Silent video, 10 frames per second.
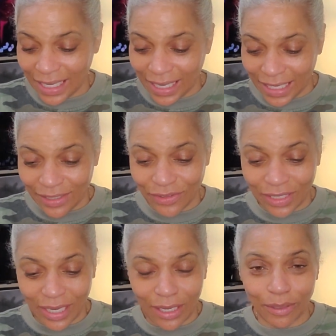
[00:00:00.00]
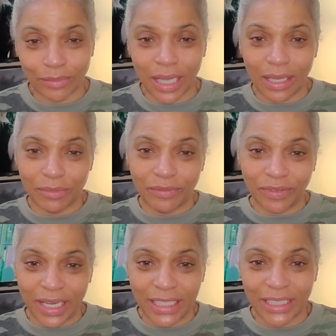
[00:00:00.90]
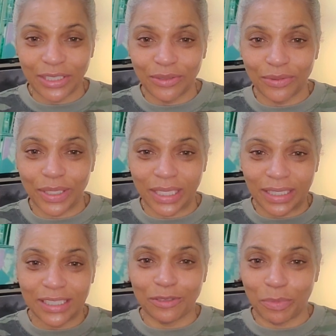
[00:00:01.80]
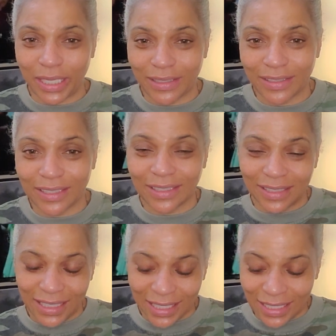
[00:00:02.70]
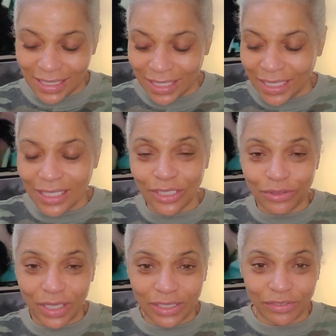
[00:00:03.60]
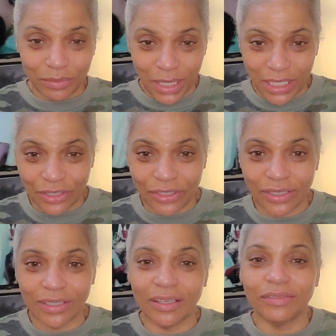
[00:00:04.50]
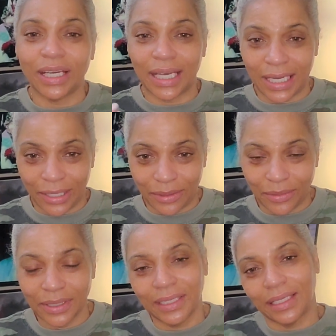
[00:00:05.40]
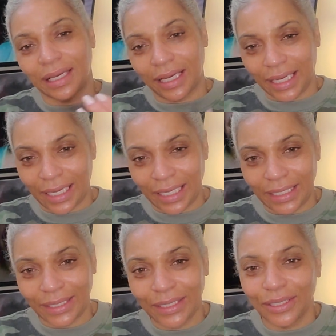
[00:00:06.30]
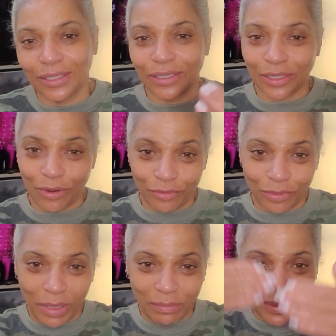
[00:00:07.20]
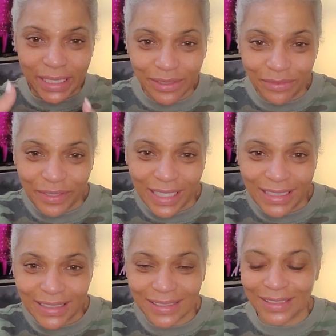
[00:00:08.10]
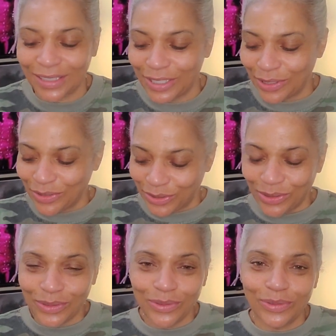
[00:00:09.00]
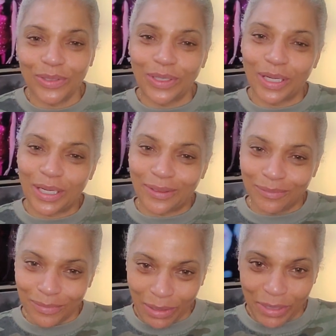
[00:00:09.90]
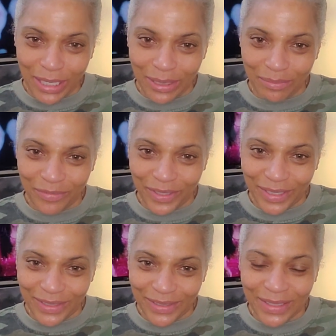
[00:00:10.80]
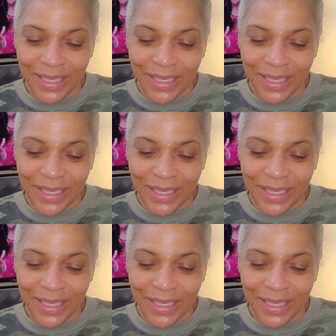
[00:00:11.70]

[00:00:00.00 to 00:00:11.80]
And I'm inviting you in this space to see the transformation of how I go from my plain face to my makeup face.